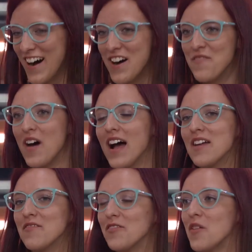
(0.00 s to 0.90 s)
um, I
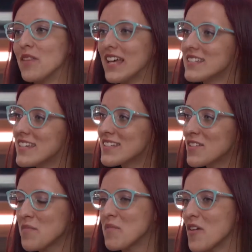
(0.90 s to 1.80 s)
am from last season
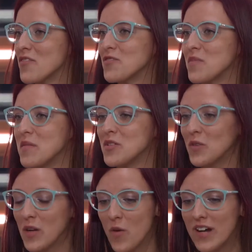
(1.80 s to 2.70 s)
of Big Brother, so
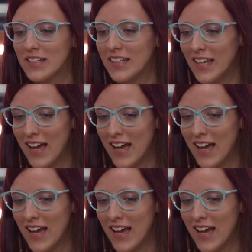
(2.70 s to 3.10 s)
BB21.